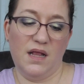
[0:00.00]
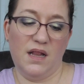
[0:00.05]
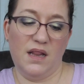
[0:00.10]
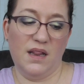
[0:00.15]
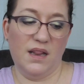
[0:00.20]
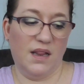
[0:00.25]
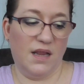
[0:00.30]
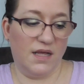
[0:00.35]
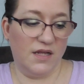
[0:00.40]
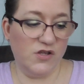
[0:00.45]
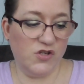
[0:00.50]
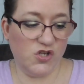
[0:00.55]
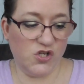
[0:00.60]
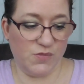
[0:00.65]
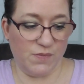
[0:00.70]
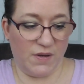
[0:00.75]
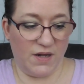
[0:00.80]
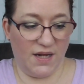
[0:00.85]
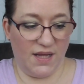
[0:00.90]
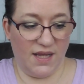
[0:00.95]
Lunch
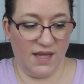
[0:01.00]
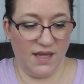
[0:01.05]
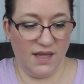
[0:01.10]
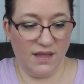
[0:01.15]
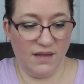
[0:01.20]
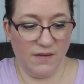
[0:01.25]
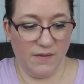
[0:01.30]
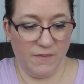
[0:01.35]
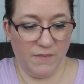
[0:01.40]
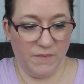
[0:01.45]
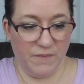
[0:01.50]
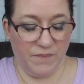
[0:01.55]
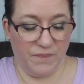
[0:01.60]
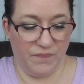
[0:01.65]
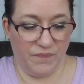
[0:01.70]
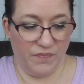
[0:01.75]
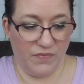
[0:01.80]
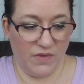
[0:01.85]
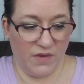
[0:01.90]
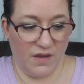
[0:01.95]
Money.
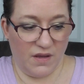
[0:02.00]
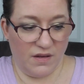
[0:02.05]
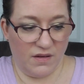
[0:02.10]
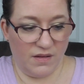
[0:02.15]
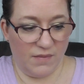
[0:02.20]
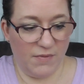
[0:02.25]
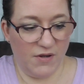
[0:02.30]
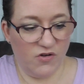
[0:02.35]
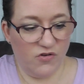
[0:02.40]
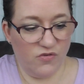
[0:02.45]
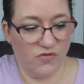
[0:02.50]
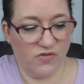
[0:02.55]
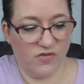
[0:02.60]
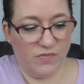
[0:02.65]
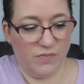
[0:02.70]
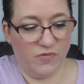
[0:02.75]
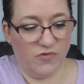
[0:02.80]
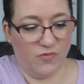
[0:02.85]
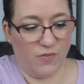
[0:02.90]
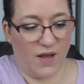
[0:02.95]
Let me do
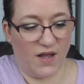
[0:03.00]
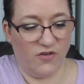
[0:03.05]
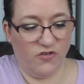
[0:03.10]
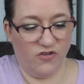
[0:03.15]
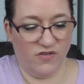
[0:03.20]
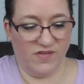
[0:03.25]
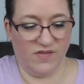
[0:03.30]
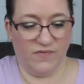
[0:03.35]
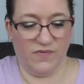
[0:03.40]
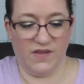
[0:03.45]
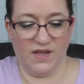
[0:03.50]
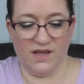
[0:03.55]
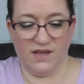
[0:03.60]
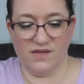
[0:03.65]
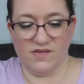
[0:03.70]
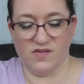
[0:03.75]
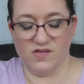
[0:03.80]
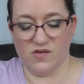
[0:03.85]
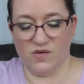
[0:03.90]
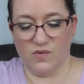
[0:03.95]
some swatches of
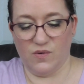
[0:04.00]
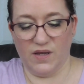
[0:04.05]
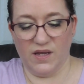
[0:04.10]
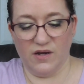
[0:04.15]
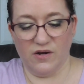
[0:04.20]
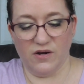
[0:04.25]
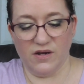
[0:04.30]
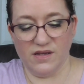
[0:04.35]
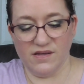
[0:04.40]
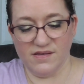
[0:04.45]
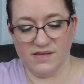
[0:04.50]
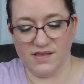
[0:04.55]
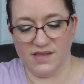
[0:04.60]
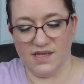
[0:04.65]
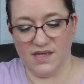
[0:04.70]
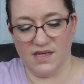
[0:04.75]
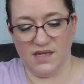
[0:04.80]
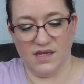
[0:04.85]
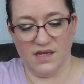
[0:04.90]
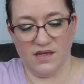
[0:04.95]
these. So here is
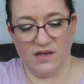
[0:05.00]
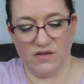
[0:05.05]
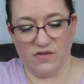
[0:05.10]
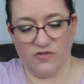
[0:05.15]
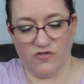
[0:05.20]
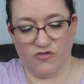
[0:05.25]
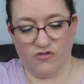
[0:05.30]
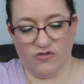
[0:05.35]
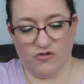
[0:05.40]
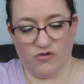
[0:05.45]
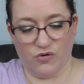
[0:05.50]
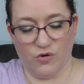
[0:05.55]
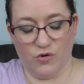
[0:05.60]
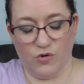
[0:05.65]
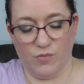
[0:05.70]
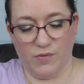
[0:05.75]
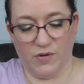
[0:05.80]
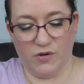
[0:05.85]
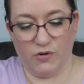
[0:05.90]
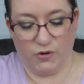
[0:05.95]
the
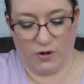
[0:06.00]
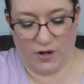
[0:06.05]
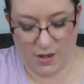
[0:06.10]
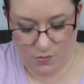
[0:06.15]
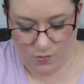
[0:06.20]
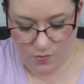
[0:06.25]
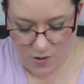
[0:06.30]
strobe cream.